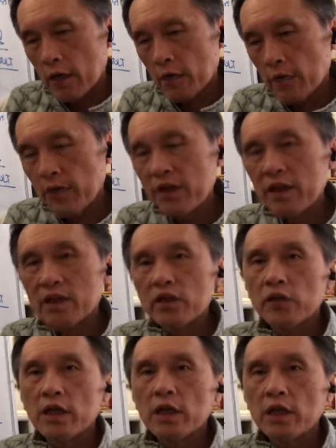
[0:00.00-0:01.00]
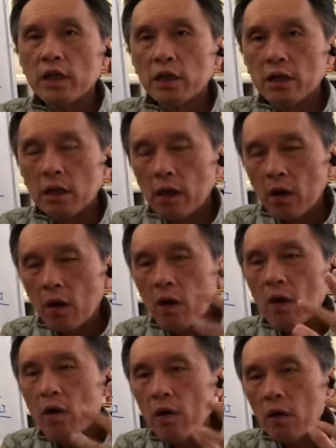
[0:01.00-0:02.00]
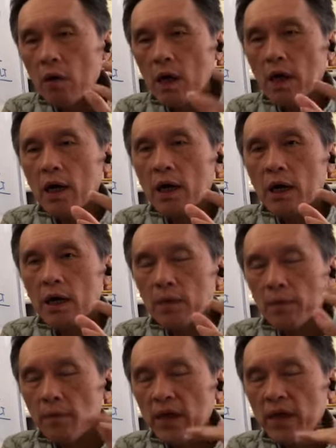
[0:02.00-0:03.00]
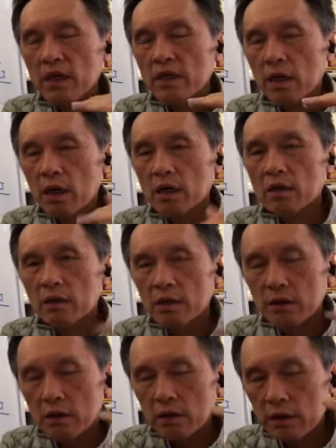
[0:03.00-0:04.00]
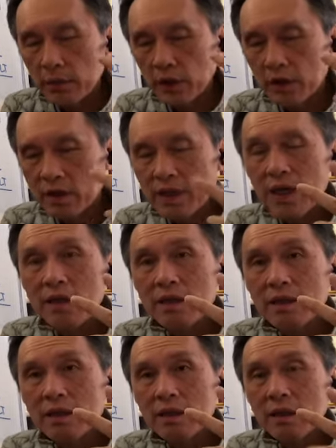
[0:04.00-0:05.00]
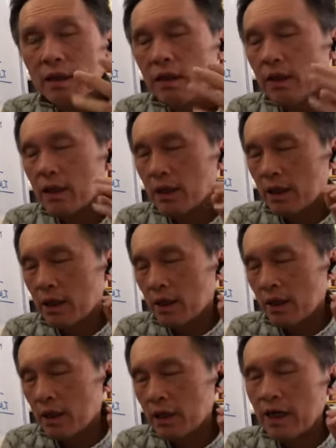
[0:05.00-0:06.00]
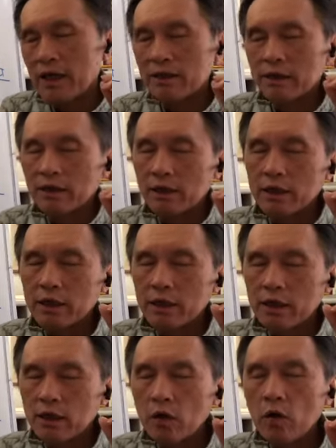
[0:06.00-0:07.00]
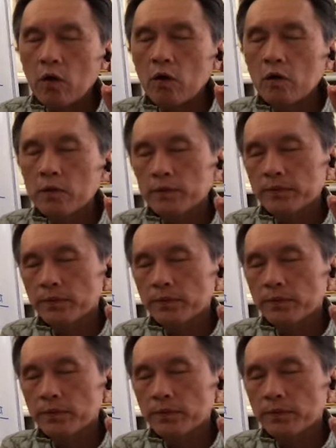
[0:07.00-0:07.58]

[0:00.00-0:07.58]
fitness training, all are based on sports science. It has a clear goal